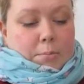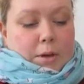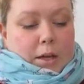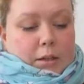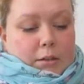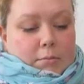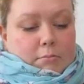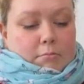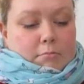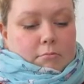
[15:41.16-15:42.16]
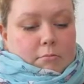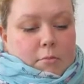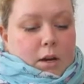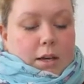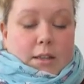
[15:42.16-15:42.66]
but
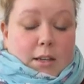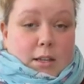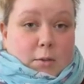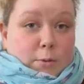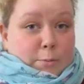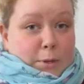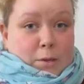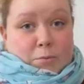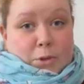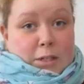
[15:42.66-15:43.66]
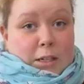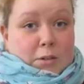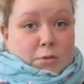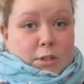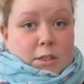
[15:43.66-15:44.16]
I think it would be pretty
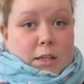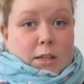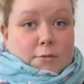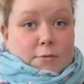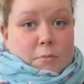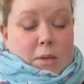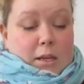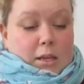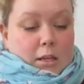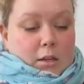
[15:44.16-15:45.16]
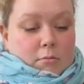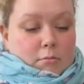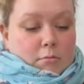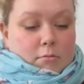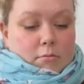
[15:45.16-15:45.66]
interesting for me
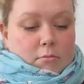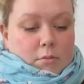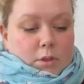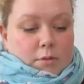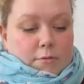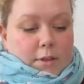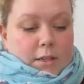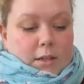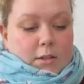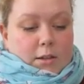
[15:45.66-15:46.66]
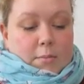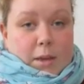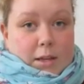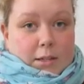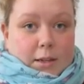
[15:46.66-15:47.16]
to visit a
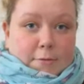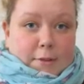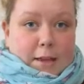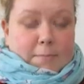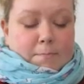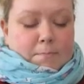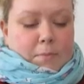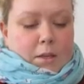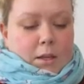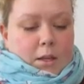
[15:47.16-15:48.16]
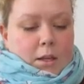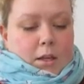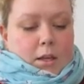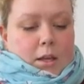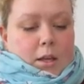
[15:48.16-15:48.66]
maid cafe.
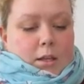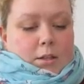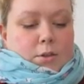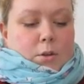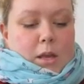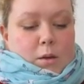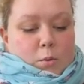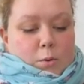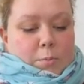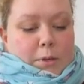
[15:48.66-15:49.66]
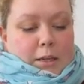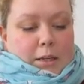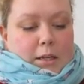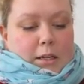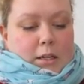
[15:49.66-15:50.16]
So that would
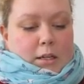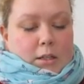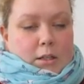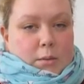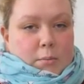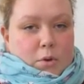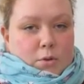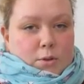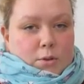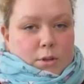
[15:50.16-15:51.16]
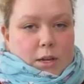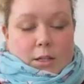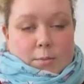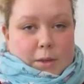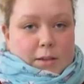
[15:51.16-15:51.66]
be the most
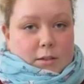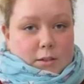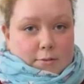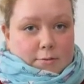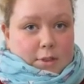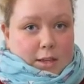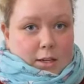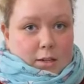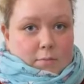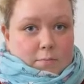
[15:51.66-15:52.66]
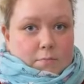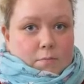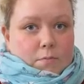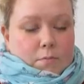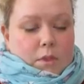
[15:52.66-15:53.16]
expensive thing
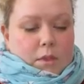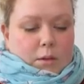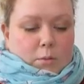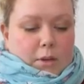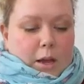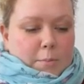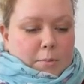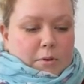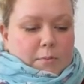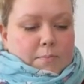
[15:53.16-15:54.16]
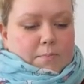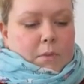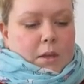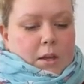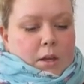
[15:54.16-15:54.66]
that would happen
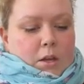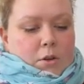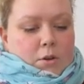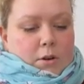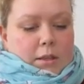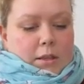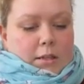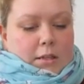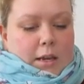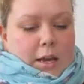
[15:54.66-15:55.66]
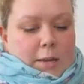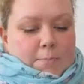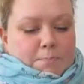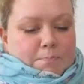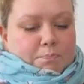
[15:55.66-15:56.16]
during this day.